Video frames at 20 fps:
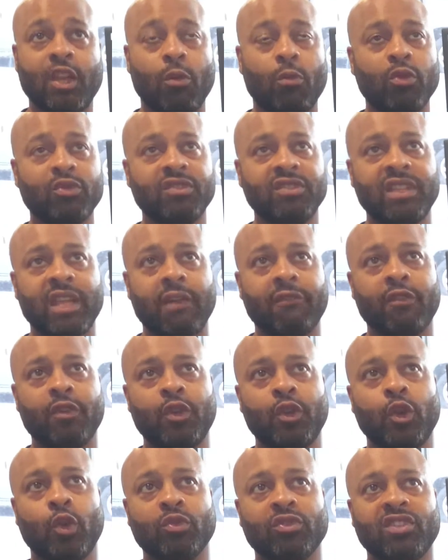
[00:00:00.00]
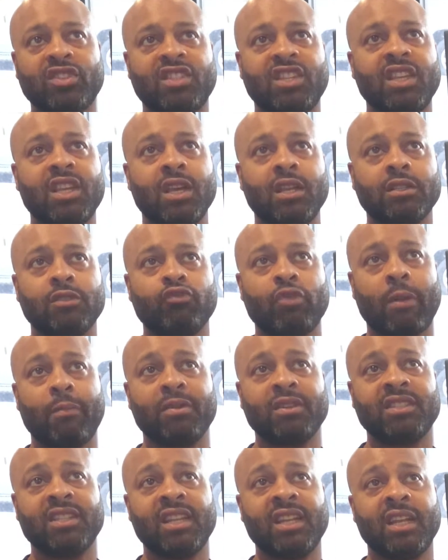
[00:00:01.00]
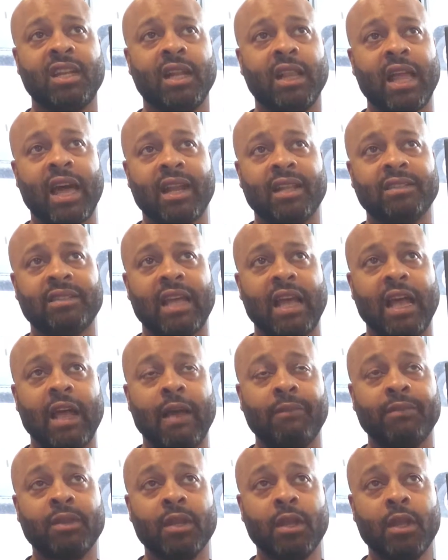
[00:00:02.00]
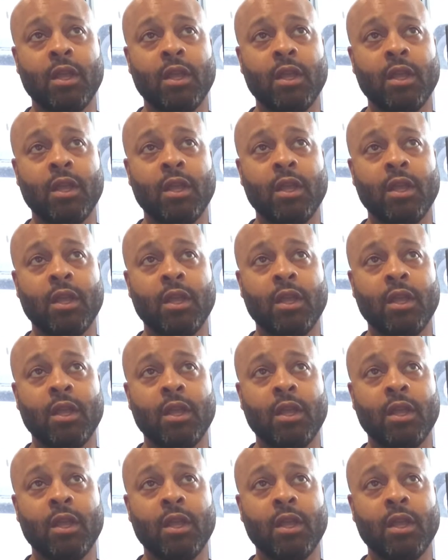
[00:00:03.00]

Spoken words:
almost never, you don't see us represented. A lot of times,